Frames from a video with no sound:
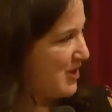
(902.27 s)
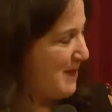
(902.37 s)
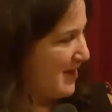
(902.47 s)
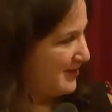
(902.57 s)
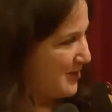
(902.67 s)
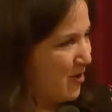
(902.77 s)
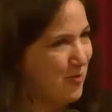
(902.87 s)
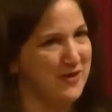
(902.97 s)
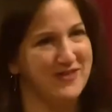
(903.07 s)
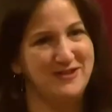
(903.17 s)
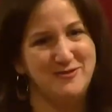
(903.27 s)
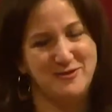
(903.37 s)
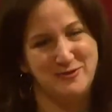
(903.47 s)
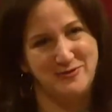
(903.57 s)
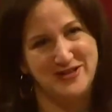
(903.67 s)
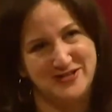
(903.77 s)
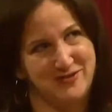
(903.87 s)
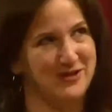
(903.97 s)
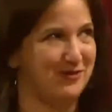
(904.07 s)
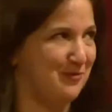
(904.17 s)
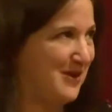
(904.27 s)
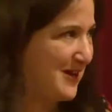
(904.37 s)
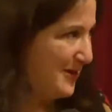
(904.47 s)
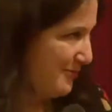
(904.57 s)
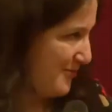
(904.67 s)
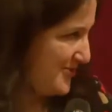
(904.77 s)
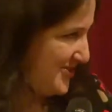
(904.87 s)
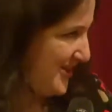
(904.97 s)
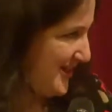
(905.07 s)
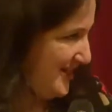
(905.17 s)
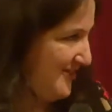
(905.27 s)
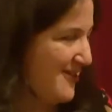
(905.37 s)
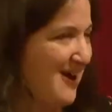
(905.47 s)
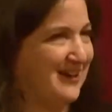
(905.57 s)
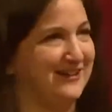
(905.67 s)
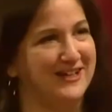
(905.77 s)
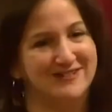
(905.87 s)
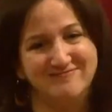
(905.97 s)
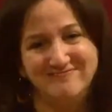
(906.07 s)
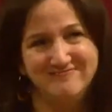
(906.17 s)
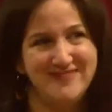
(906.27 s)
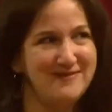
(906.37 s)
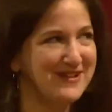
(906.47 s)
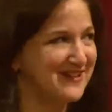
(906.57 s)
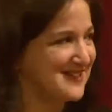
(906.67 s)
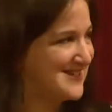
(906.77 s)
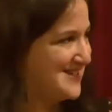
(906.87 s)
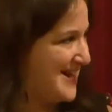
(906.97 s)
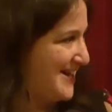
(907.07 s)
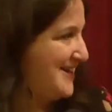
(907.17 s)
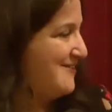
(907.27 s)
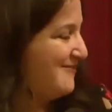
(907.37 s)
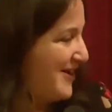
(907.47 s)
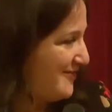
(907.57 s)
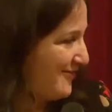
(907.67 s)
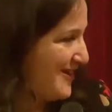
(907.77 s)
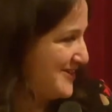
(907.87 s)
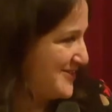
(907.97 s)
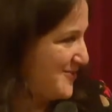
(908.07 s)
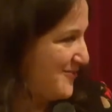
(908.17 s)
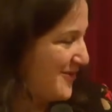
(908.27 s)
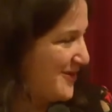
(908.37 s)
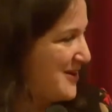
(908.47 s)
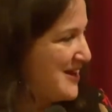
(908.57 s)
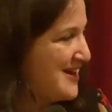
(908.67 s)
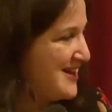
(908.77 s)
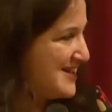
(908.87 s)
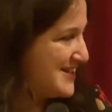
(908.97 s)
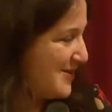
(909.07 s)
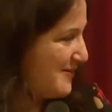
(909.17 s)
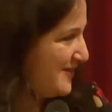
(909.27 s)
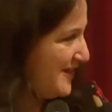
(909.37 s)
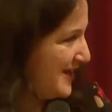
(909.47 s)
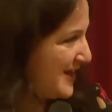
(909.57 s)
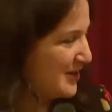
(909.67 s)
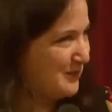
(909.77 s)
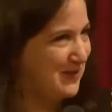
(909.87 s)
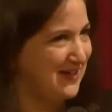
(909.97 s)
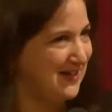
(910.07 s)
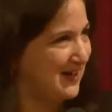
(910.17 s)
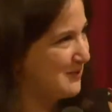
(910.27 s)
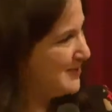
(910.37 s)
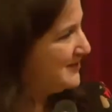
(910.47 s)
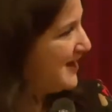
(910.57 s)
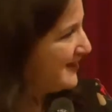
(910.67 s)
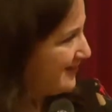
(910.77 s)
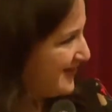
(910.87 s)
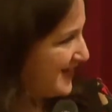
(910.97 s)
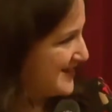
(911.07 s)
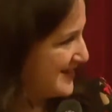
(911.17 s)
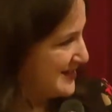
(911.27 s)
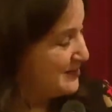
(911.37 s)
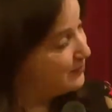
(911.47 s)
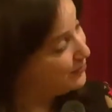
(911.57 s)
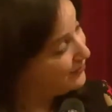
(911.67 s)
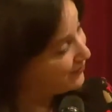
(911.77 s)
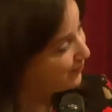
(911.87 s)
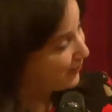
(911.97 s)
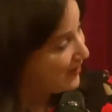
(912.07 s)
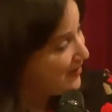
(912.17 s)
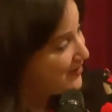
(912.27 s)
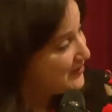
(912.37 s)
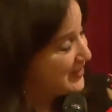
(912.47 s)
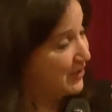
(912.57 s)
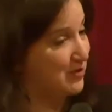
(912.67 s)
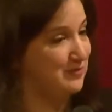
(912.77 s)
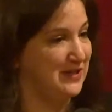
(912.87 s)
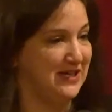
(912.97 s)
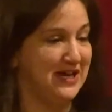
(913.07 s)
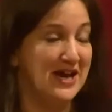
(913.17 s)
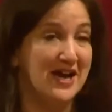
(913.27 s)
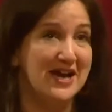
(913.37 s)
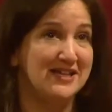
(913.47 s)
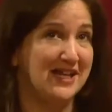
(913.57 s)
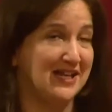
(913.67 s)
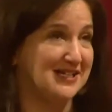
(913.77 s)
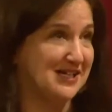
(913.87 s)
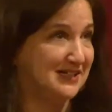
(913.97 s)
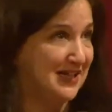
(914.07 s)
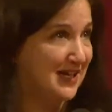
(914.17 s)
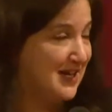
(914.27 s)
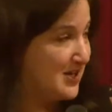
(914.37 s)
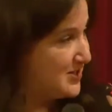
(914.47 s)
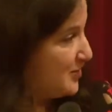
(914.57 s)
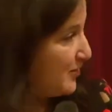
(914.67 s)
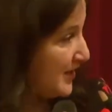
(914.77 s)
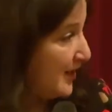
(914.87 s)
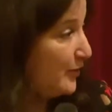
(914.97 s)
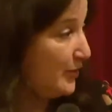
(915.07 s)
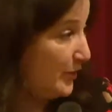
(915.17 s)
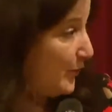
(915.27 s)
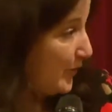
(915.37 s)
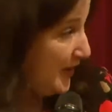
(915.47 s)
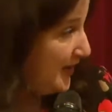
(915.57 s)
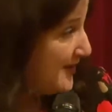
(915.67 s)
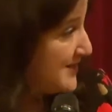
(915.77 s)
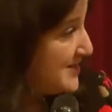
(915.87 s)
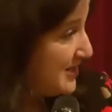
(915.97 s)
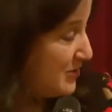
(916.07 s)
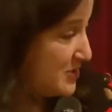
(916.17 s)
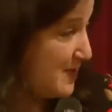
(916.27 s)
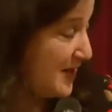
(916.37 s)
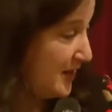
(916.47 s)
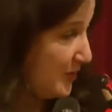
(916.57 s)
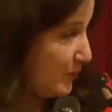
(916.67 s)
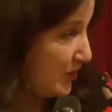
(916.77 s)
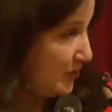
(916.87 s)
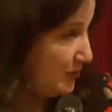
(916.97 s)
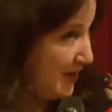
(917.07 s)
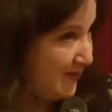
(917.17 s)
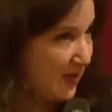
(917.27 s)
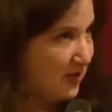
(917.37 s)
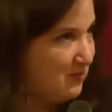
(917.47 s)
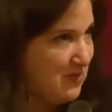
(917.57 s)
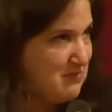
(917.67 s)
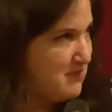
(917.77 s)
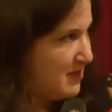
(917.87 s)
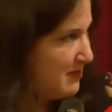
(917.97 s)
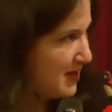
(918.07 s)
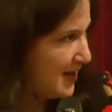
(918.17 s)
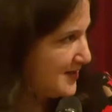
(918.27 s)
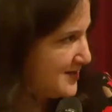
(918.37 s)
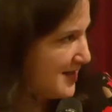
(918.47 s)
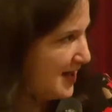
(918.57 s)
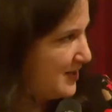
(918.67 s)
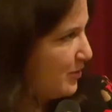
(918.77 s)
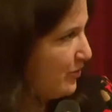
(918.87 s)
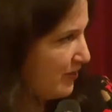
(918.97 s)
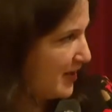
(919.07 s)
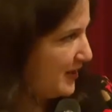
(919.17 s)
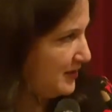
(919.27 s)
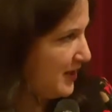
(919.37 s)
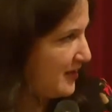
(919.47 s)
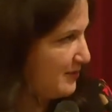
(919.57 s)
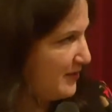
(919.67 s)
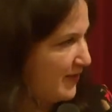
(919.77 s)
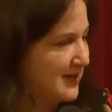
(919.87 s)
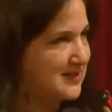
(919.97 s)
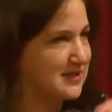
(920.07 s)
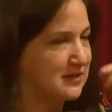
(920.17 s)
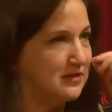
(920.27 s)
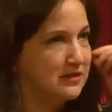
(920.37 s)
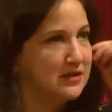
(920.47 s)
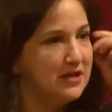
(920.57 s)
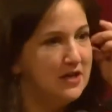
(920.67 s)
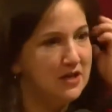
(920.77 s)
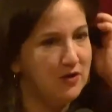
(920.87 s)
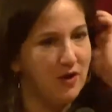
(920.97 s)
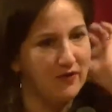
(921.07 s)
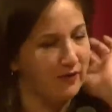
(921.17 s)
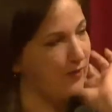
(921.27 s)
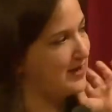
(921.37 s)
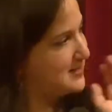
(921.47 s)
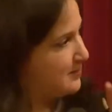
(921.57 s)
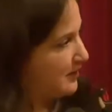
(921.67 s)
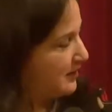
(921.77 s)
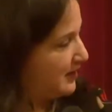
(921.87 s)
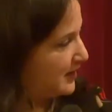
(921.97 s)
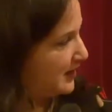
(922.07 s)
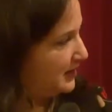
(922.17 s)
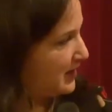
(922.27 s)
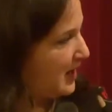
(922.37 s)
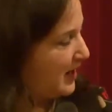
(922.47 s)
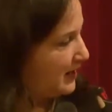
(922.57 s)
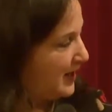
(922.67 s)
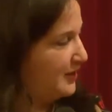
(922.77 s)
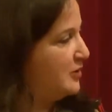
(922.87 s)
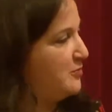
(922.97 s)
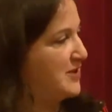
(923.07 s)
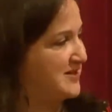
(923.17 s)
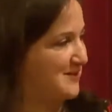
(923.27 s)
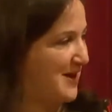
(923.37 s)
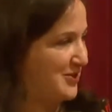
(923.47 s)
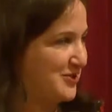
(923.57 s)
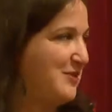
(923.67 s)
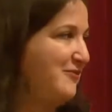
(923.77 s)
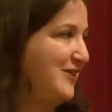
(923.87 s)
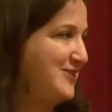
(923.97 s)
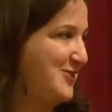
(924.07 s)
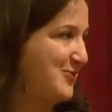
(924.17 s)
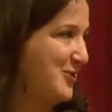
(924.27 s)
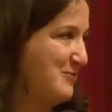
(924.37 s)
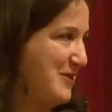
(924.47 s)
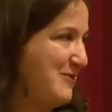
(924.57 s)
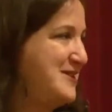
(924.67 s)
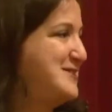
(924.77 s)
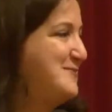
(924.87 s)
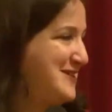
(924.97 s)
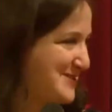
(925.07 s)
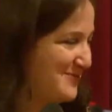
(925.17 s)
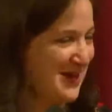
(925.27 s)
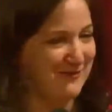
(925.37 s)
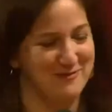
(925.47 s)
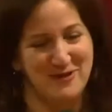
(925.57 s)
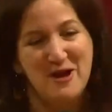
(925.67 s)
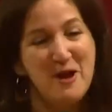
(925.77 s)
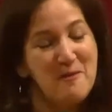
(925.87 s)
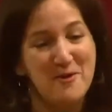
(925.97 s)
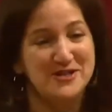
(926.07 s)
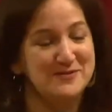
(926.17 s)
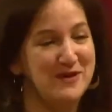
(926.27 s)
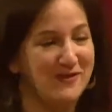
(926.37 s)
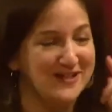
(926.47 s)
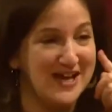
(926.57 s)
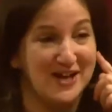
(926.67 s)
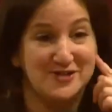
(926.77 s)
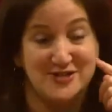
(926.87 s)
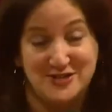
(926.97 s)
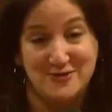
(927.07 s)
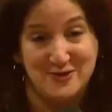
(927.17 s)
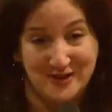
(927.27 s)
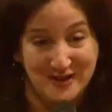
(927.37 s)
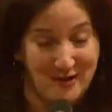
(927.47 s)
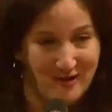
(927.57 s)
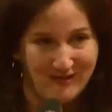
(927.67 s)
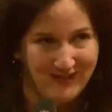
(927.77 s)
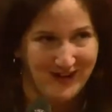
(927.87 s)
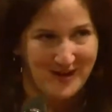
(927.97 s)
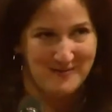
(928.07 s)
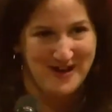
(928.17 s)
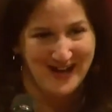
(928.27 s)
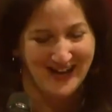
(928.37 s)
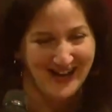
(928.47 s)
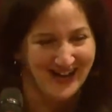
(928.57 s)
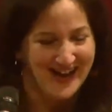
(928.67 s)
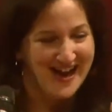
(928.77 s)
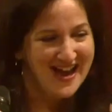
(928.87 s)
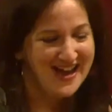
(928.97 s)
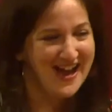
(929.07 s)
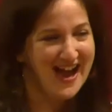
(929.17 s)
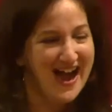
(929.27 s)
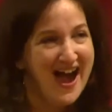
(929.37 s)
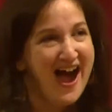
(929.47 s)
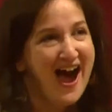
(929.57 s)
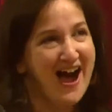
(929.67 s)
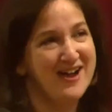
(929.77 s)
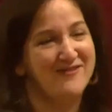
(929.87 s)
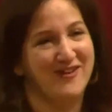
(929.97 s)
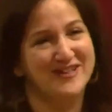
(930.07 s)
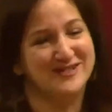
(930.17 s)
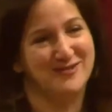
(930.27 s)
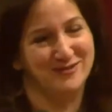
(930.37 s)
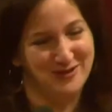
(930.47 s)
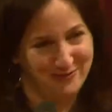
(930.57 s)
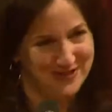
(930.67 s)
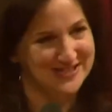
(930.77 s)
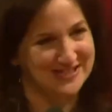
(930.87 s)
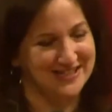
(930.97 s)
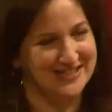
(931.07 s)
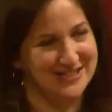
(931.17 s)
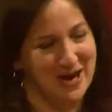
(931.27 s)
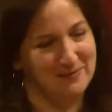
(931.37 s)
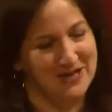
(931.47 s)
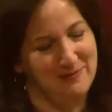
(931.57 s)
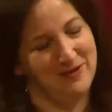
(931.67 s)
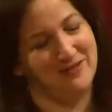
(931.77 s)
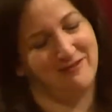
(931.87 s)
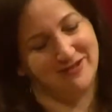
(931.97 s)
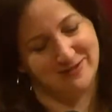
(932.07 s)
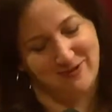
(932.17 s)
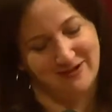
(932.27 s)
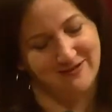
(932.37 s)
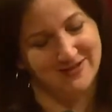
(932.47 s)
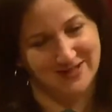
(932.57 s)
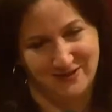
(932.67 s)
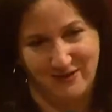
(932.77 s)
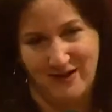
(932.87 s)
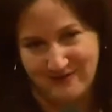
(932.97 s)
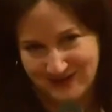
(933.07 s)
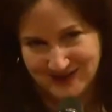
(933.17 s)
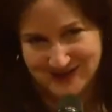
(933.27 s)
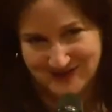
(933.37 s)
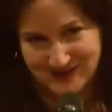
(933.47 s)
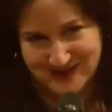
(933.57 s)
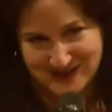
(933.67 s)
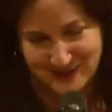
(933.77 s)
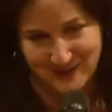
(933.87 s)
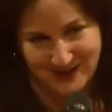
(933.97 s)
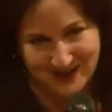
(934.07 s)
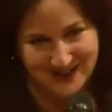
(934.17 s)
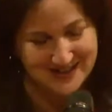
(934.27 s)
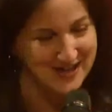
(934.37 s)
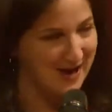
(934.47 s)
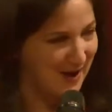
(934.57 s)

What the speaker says: them out at home and then you go to a restaurant and they're making roast chicken, you're kind of like, maybe I'll just stay and invite friends over. So I feel like it could be a lot of things, like the mood of the world. It could be that it's a lot easier to get good ingredients, you know, depending on where you live. It could be meal kits. I know they're getting a lot of my friends to cook who otherwise weren't cooking a lot. I know you must imagine that my friends all cook my recipes and whatever, but most of my friends actually don't cook at all. I have friends who only recently stopped keeping their sweaters in their ovens for storage.